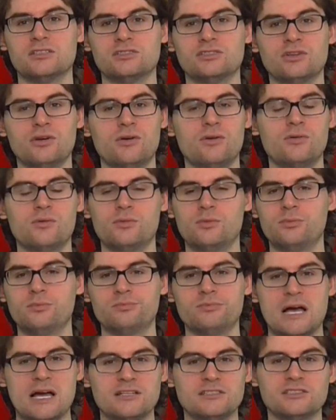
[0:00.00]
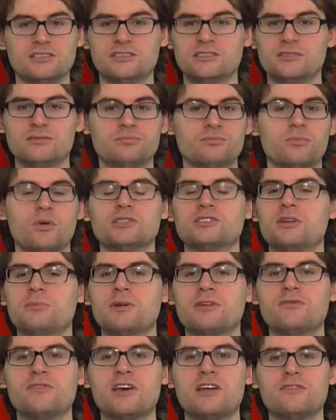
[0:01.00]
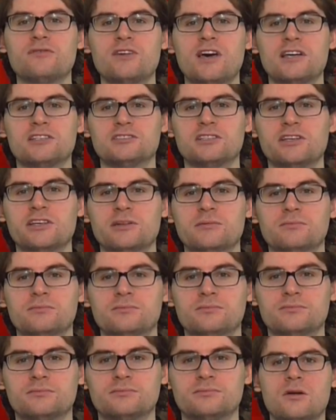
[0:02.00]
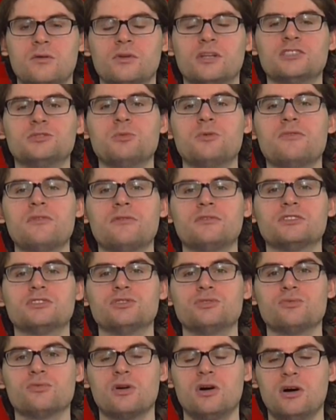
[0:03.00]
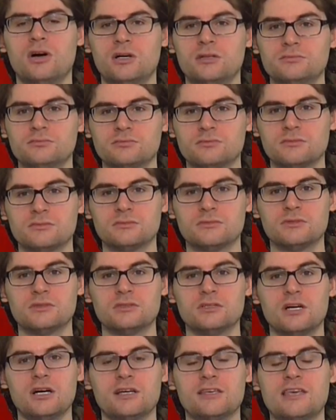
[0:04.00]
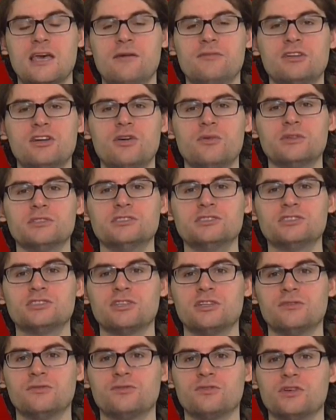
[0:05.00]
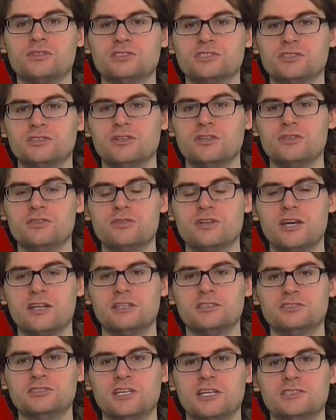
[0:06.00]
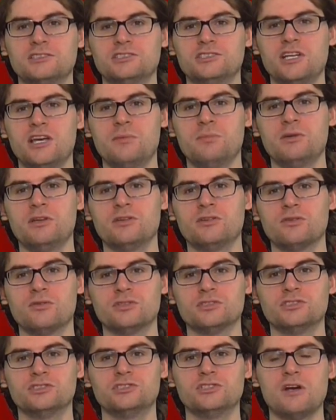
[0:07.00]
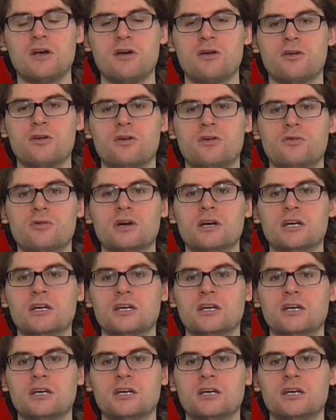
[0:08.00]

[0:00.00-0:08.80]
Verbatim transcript: So I just wasn't a big fan of Fastlane. Let's move over to Raw. Uh, Kevin Owens confronted United States Champion Chris Jericho,